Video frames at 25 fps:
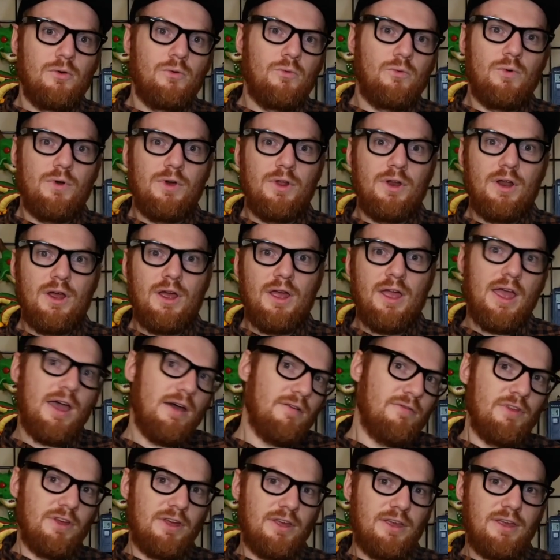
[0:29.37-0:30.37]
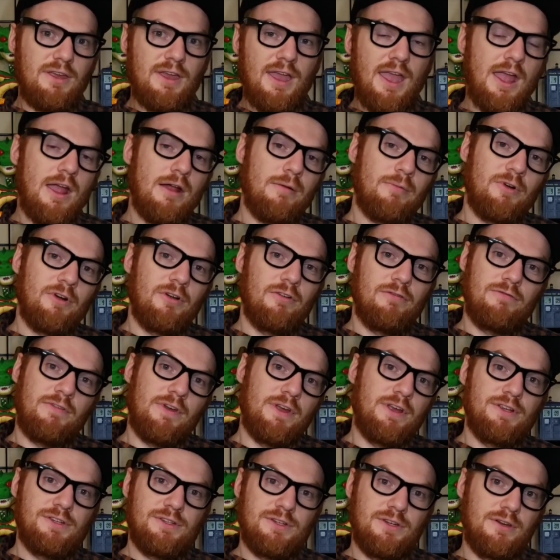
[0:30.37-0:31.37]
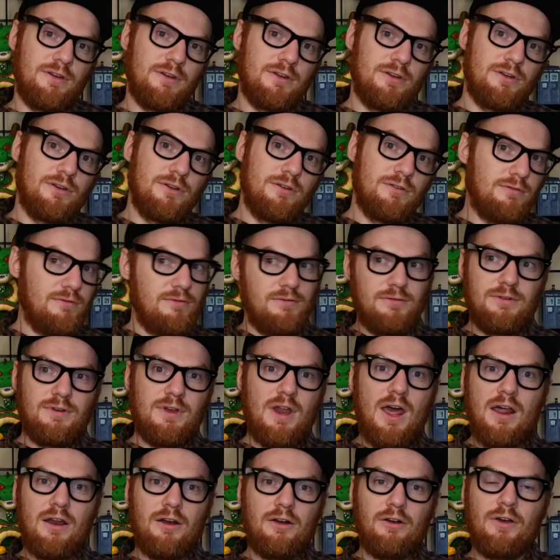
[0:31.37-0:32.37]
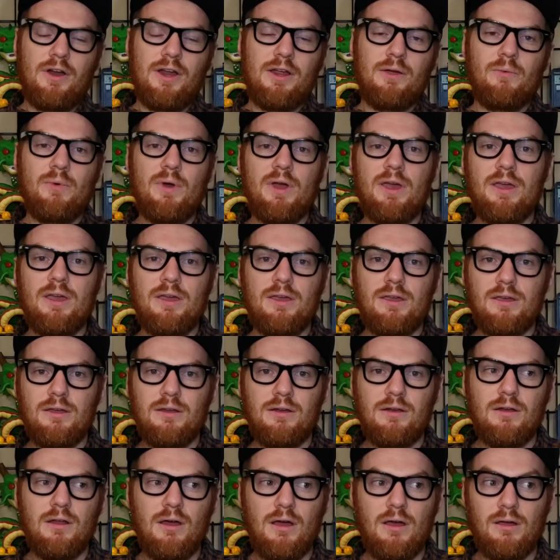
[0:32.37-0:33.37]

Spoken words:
when I have the camera faced in not a great way, and